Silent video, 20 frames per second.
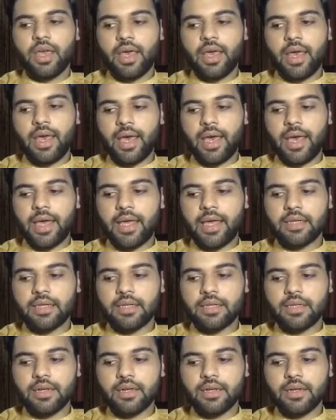
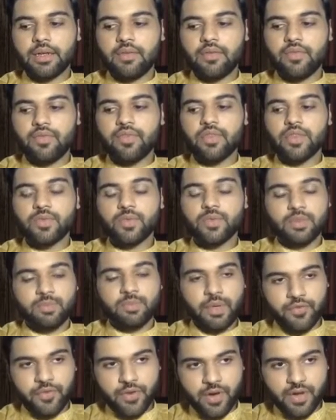And this was
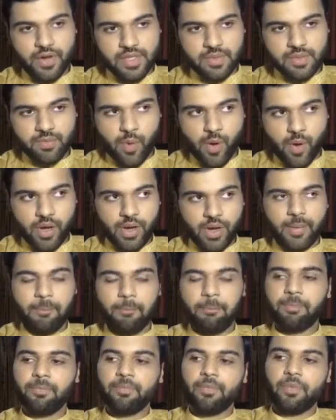my first book.
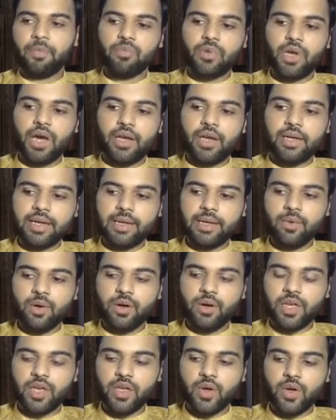I'm currently
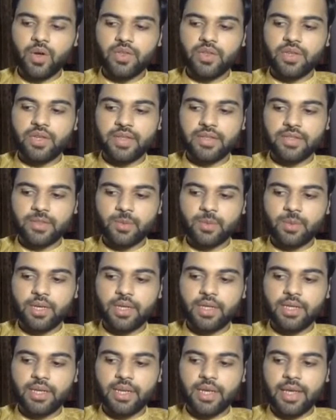working on the next
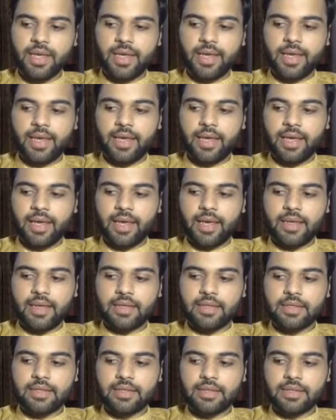one.
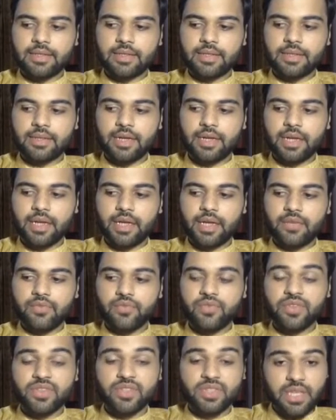And I
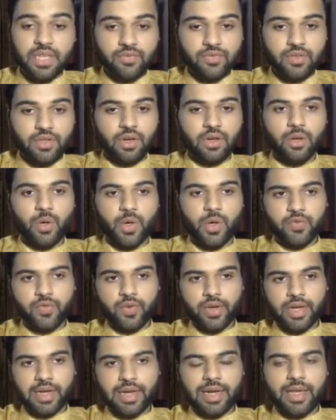received a lot of
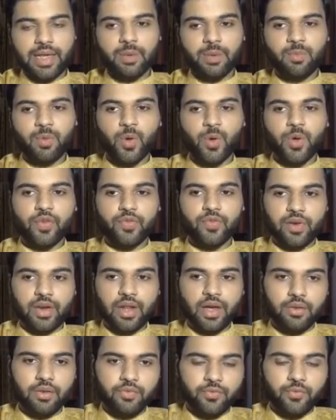acclaim, a lot of
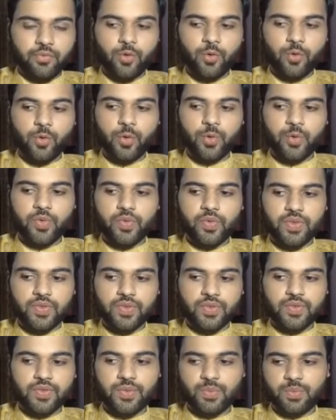love for
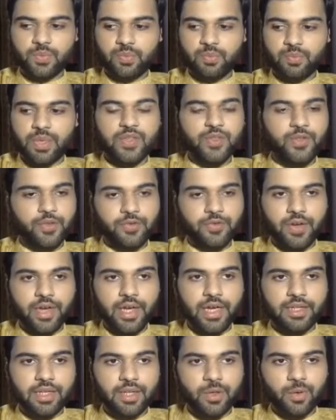this piece of
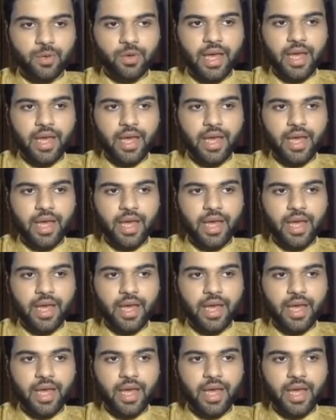writing.